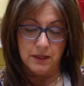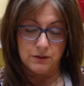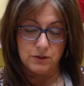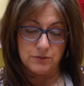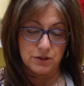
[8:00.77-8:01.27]

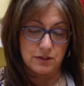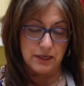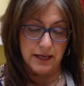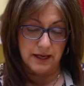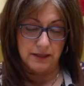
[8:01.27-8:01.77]
So I'm just
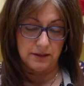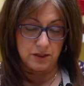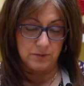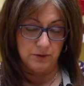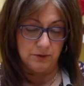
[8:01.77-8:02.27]
gonna add a
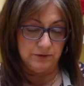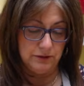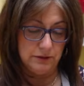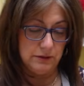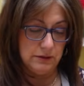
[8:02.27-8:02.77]

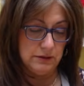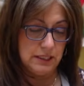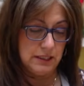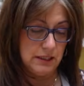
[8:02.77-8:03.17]
spoonful to